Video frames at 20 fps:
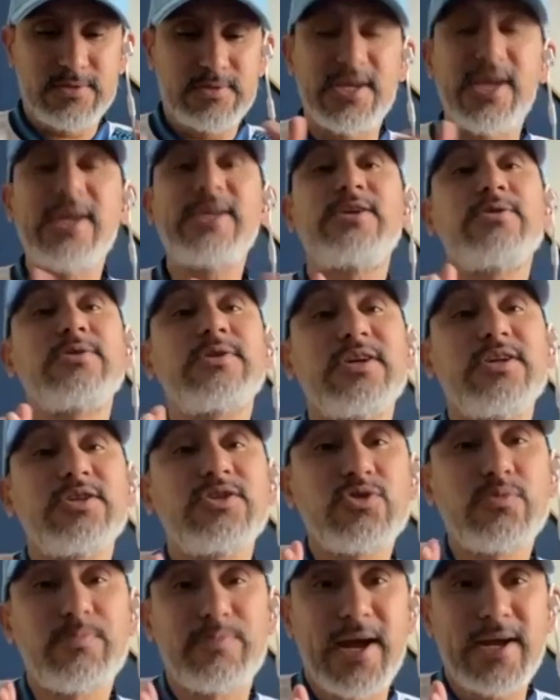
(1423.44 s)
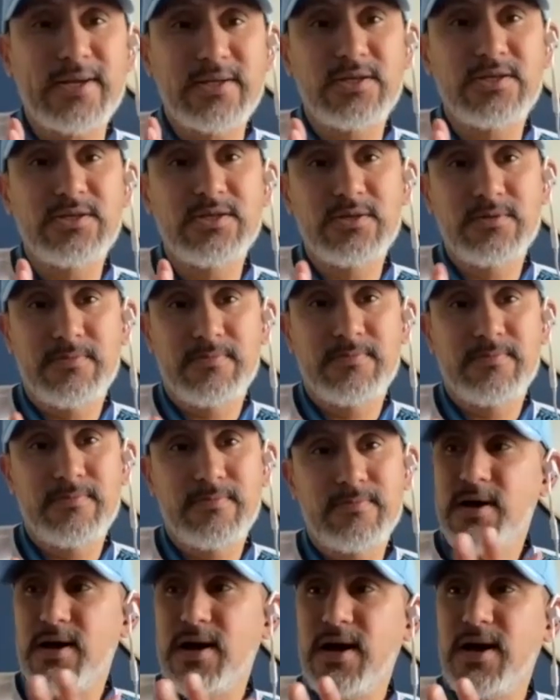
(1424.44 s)
take your kids to practice.
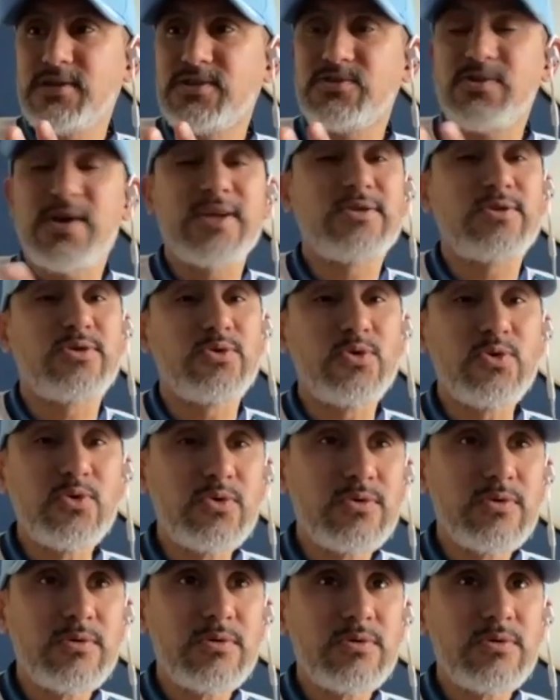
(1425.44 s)
Try to